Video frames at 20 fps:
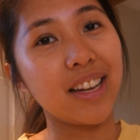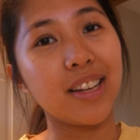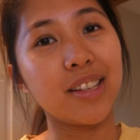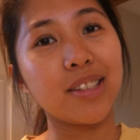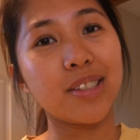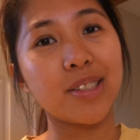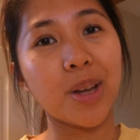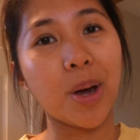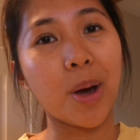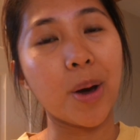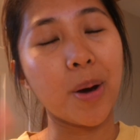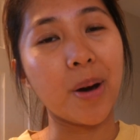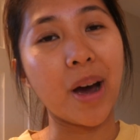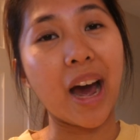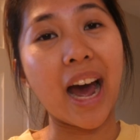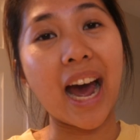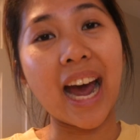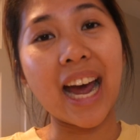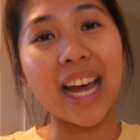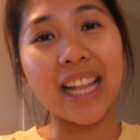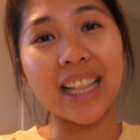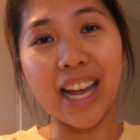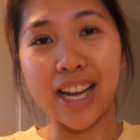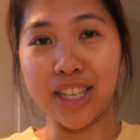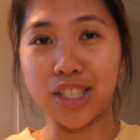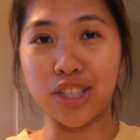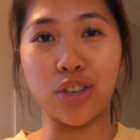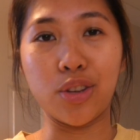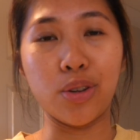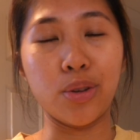So I
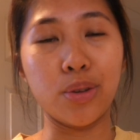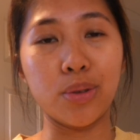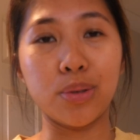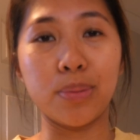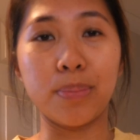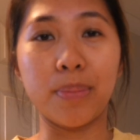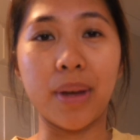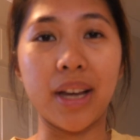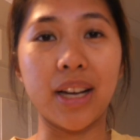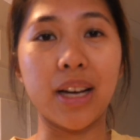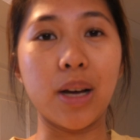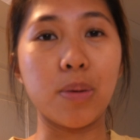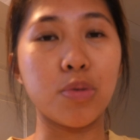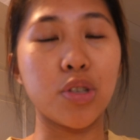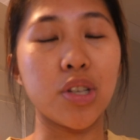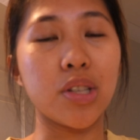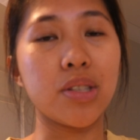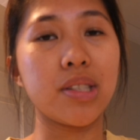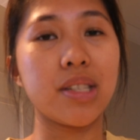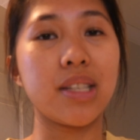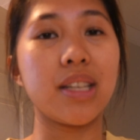like to use makeup just